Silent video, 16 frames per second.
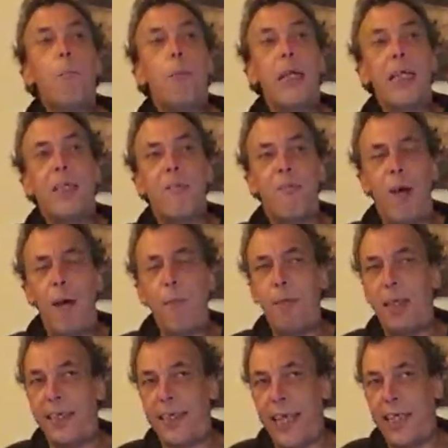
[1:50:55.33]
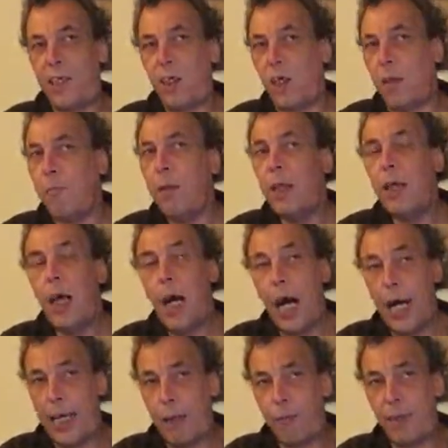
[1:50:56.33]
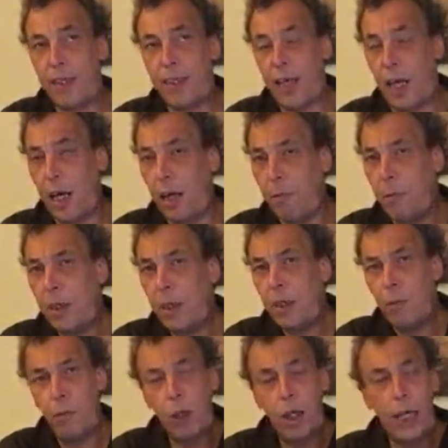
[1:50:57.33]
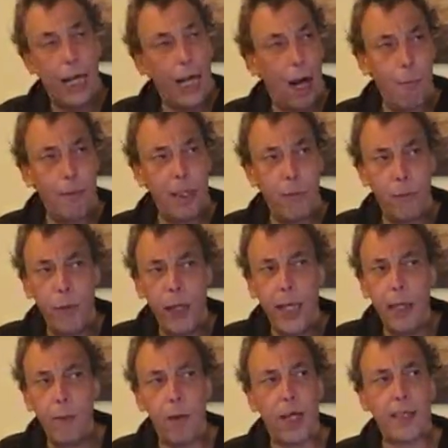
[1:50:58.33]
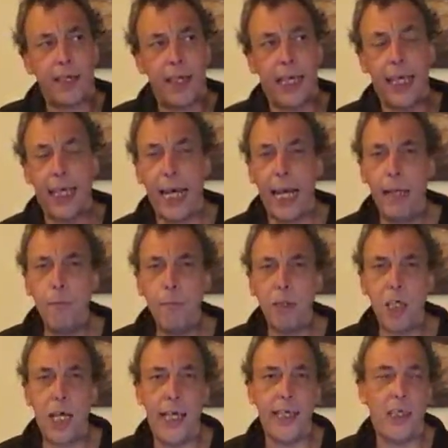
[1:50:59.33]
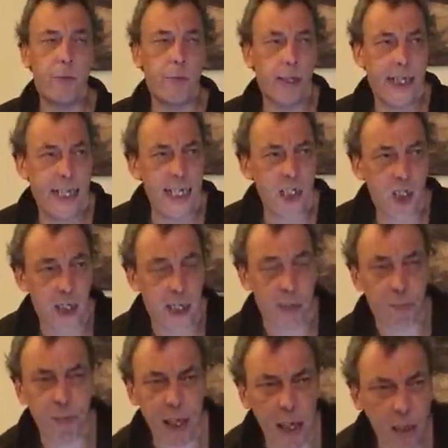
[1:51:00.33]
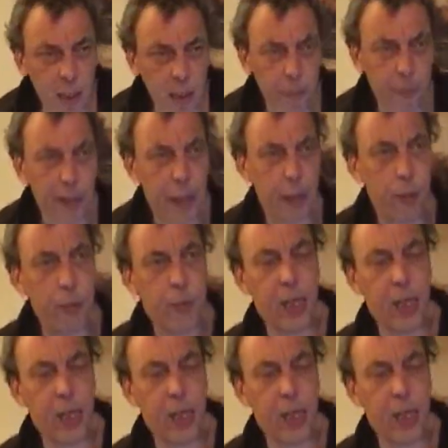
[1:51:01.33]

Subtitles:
but it's a fabulous engine. And it was it really was a game changer initially. For those of you who